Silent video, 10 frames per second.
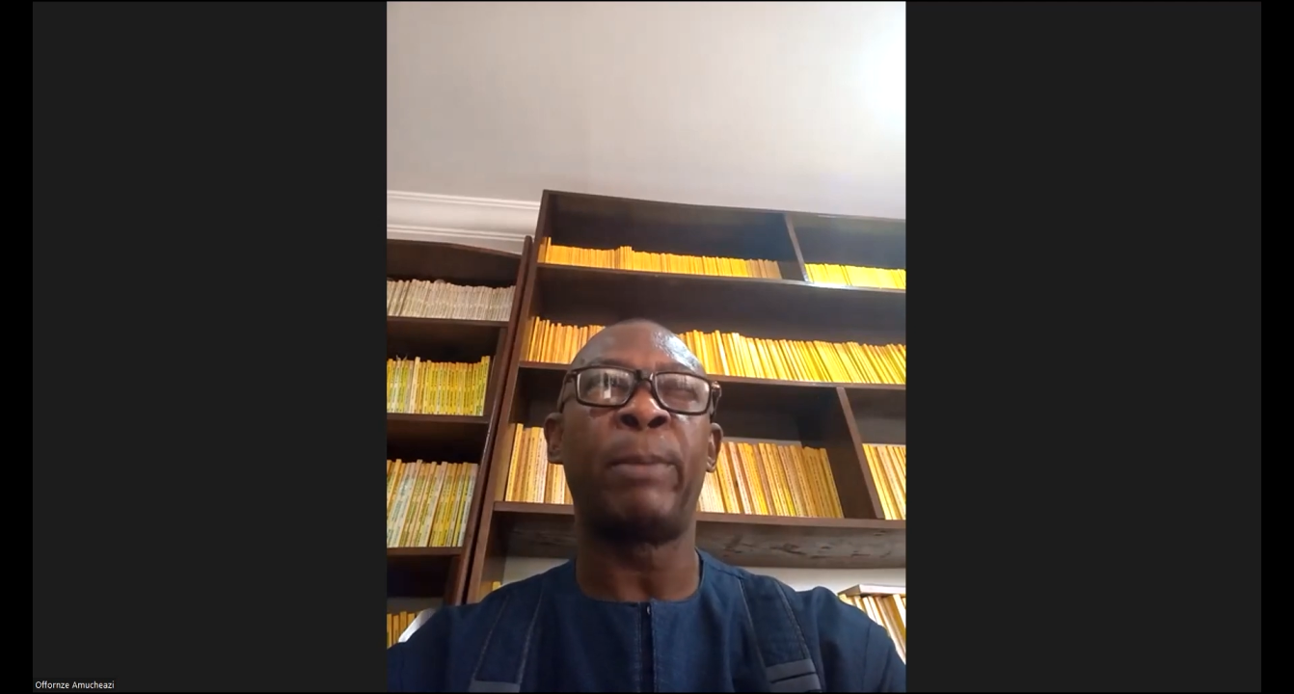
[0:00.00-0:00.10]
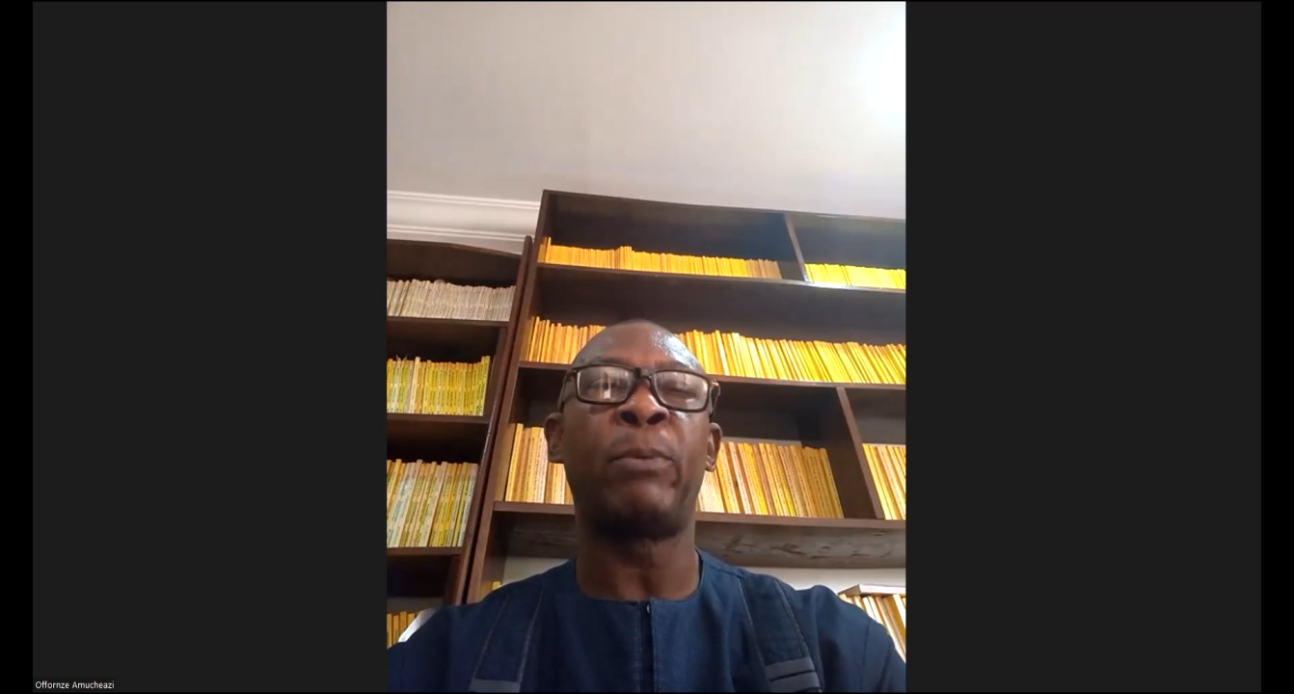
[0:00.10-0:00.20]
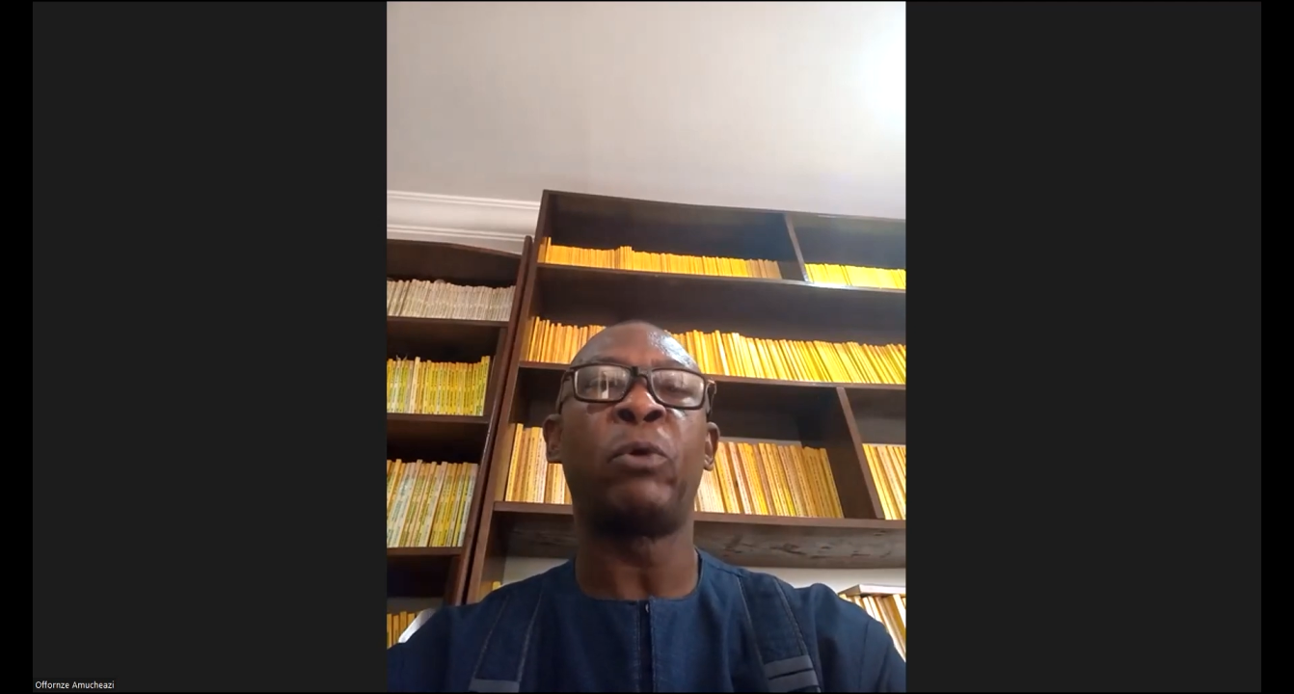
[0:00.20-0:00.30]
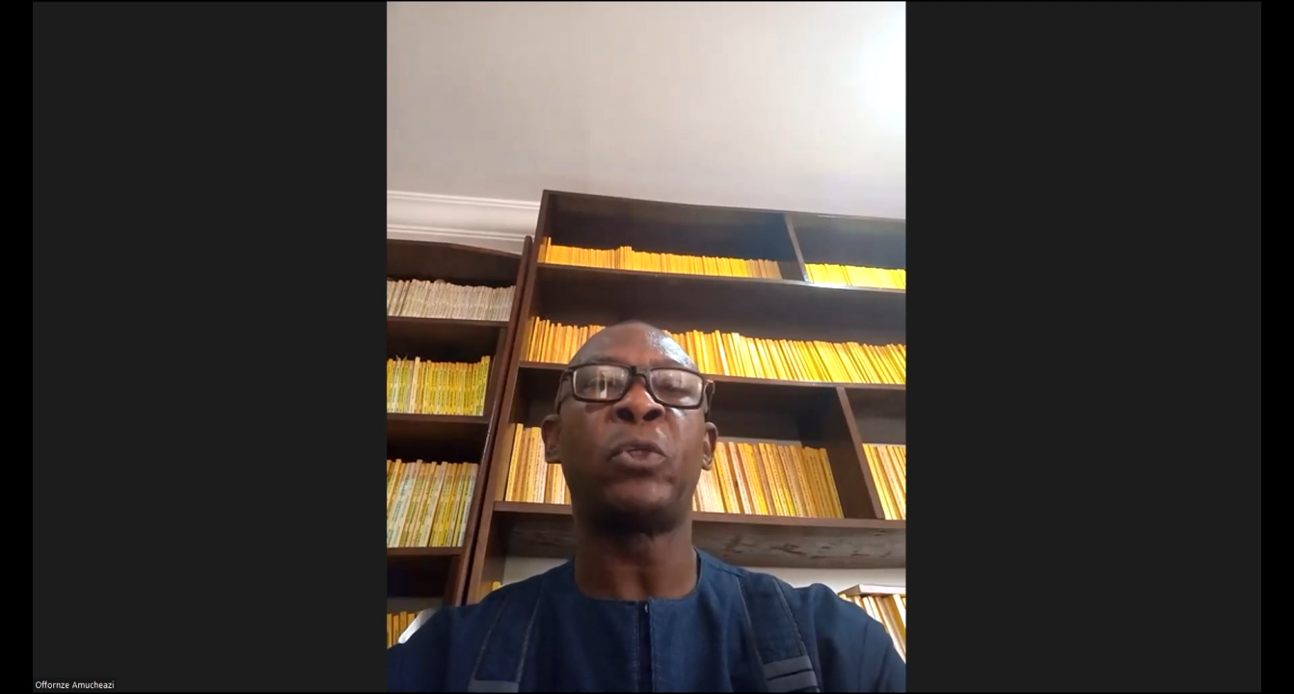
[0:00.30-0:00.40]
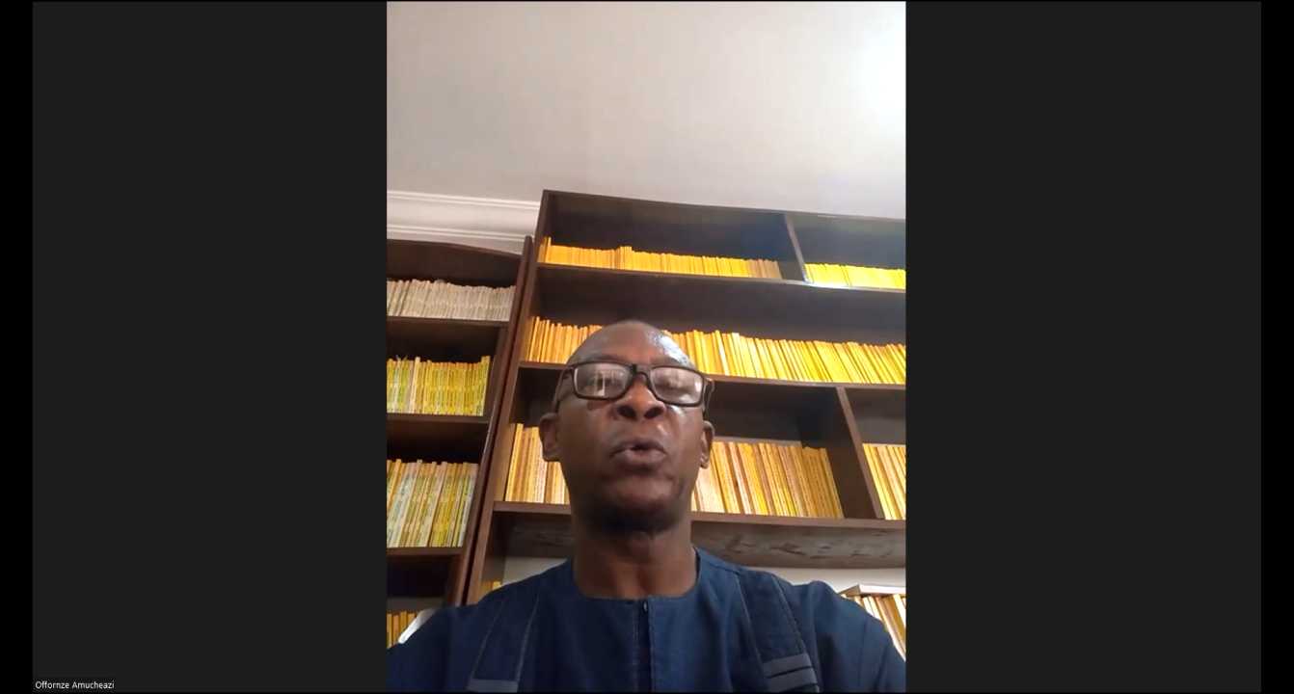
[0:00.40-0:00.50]

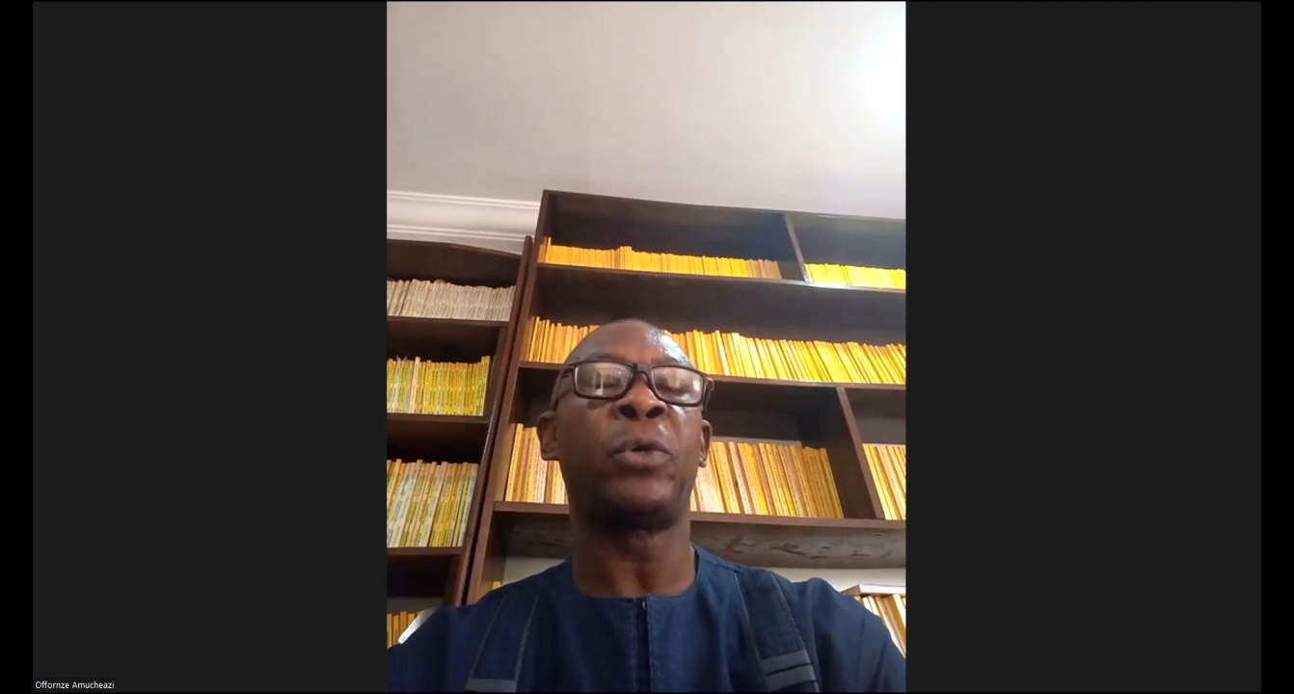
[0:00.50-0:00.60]
people will also